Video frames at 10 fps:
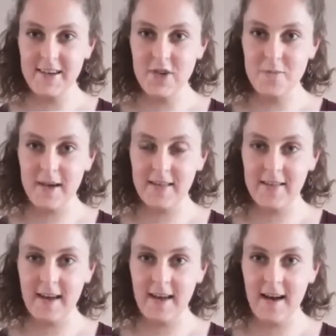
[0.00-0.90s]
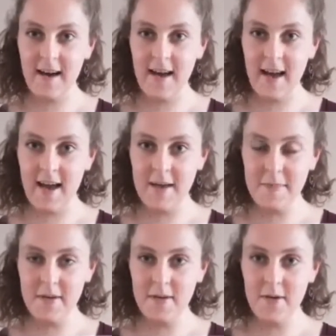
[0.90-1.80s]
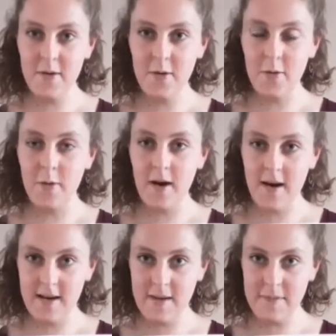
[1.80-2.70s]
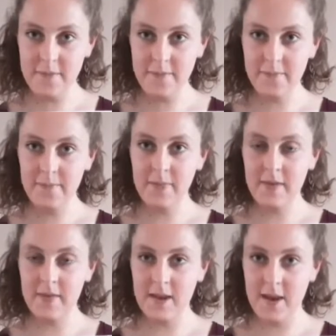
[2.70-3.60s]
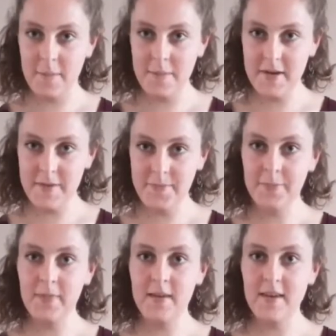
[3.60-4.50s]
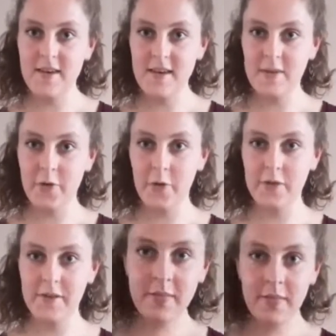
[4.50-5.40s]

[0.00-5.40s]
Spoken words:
You must say I am or I'm the number years old.